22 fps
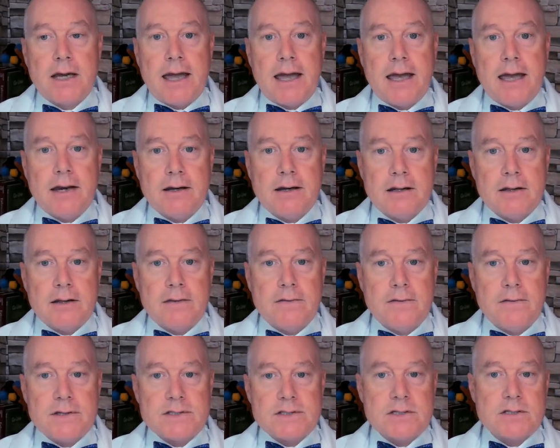and
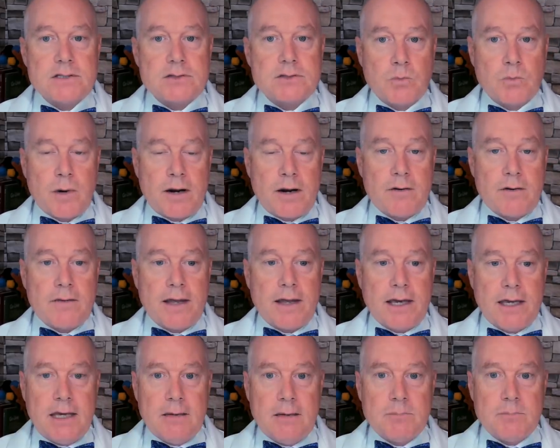this is where
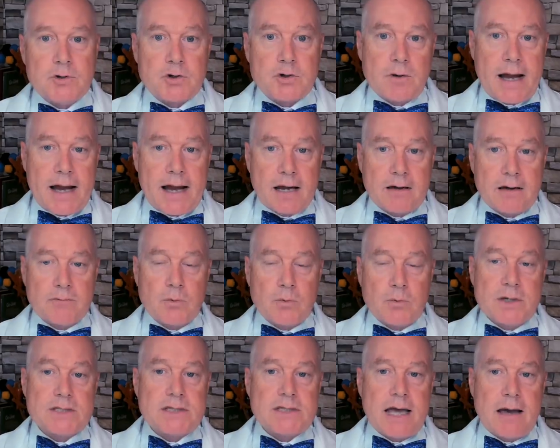they keep track of
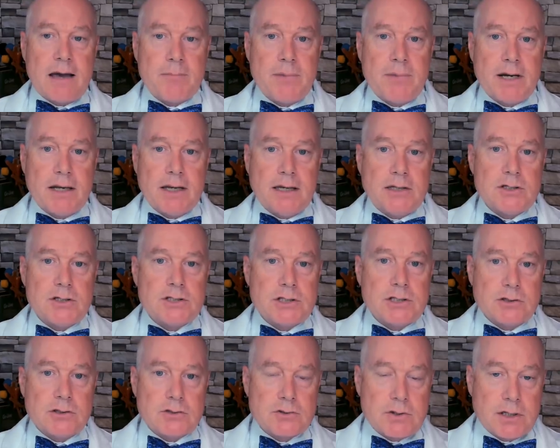what's happening in
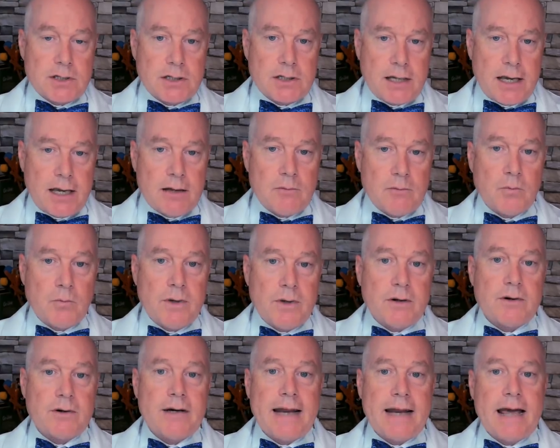children. And
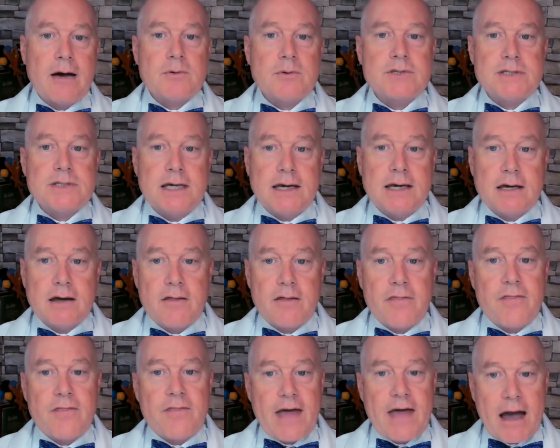we are now seeing
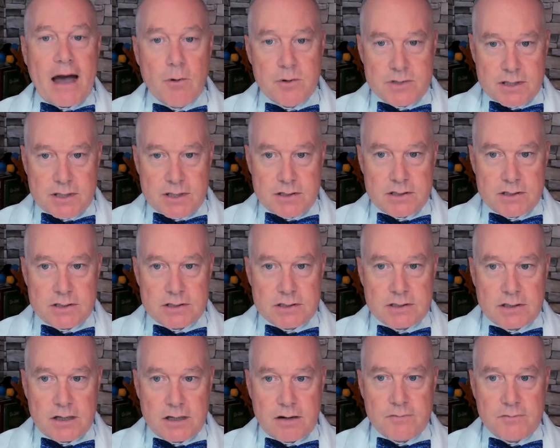
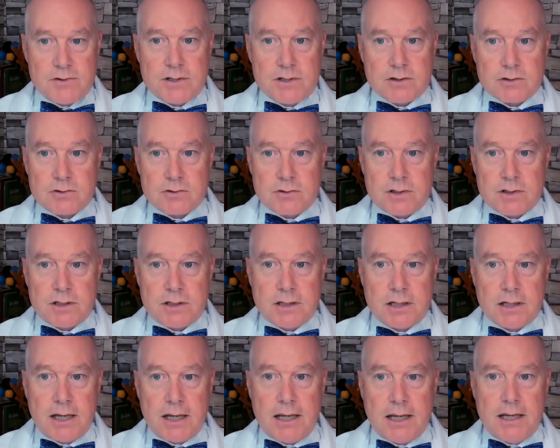thousands of children
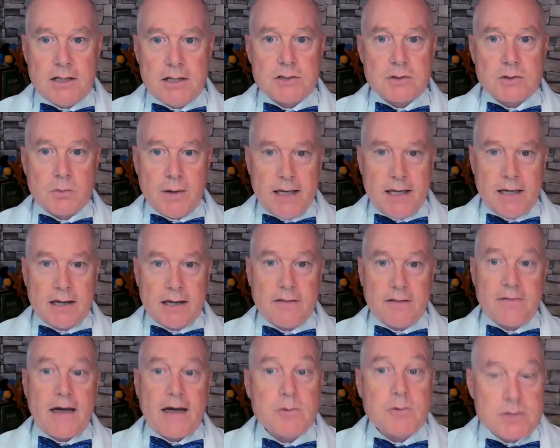each week.
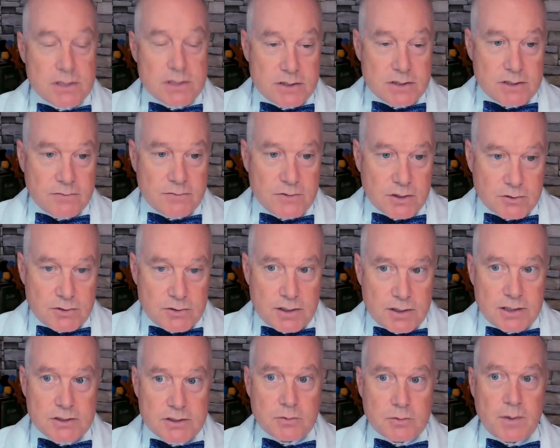Thousands of
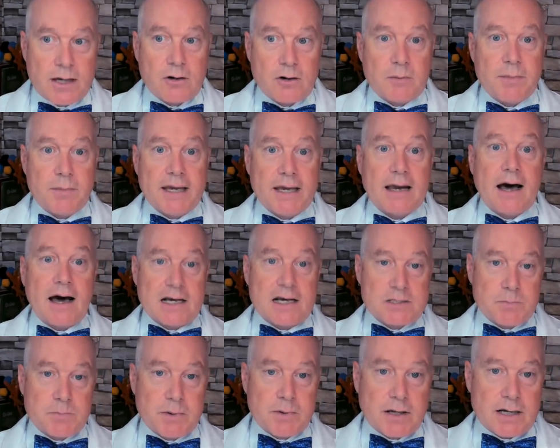children each week are being
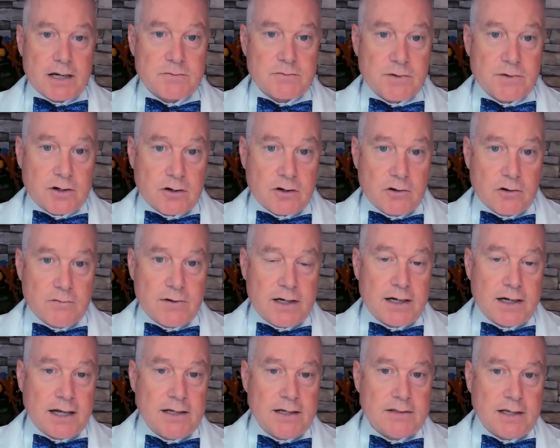hospitalized for
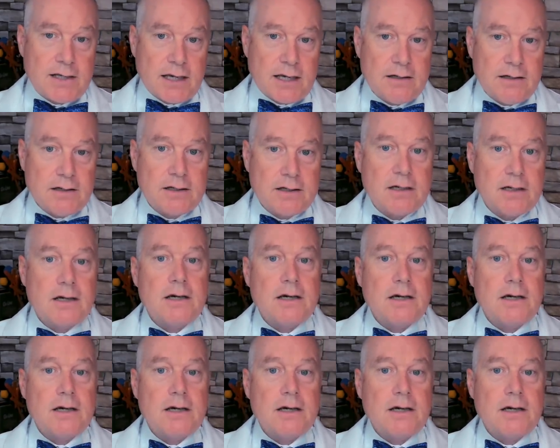COVID 19.